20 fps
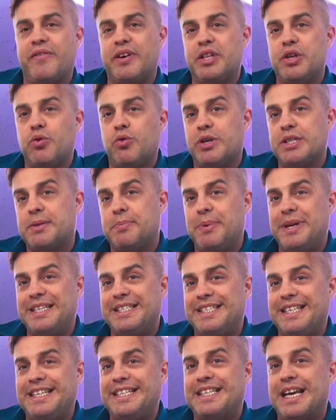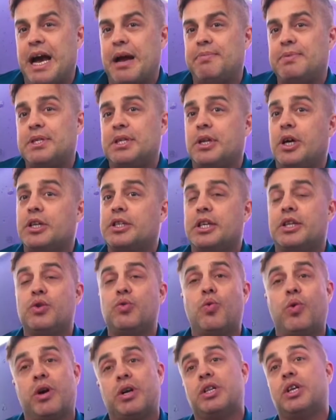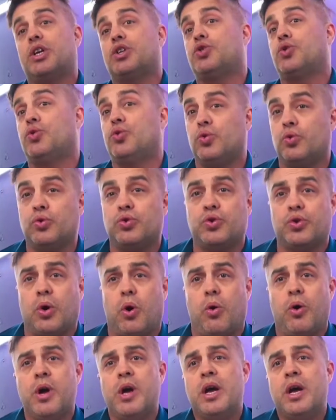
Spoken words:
USB-C type slot in order to do so.